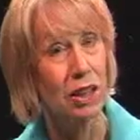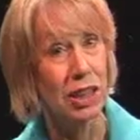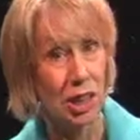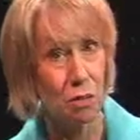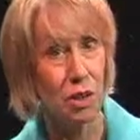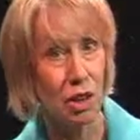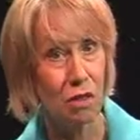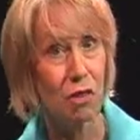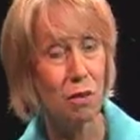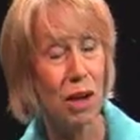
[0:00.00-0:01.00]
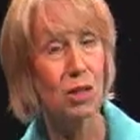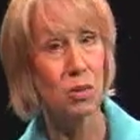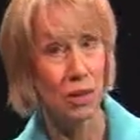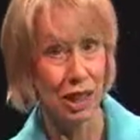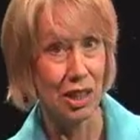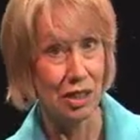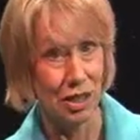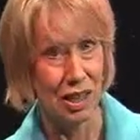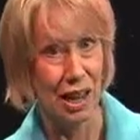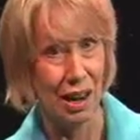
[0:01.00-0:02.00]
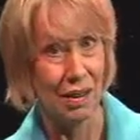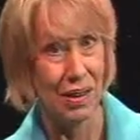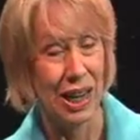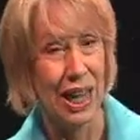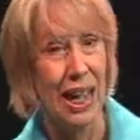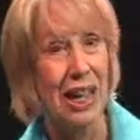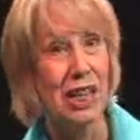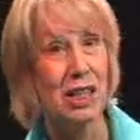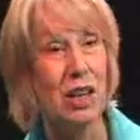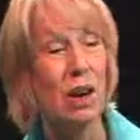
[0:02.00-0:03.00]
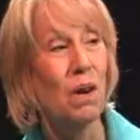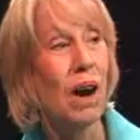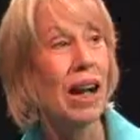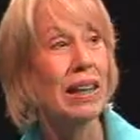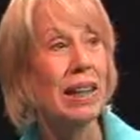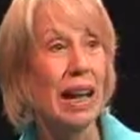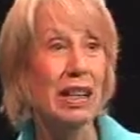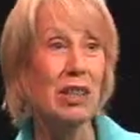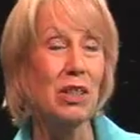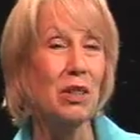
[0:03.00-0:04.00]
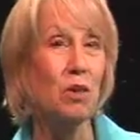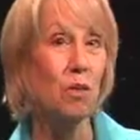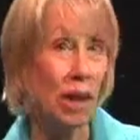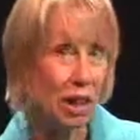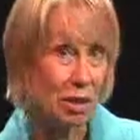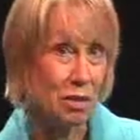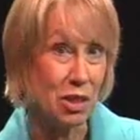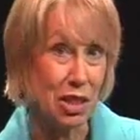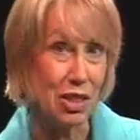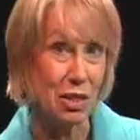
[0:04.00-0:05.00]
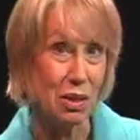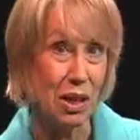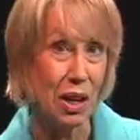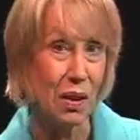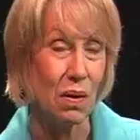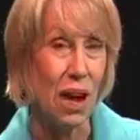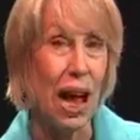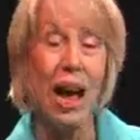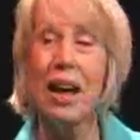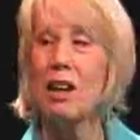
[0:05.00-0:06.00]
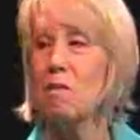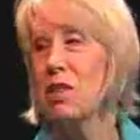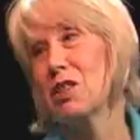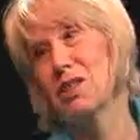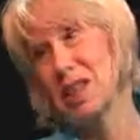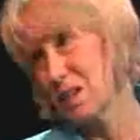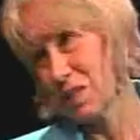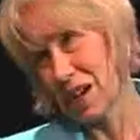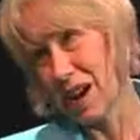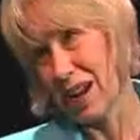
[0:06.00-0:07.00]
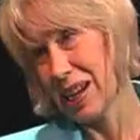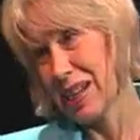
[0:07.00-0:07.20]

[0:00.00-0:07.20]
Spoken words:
that he's been on for about 20 years now. So I'd like to welcome to the studio Mr. David Icke.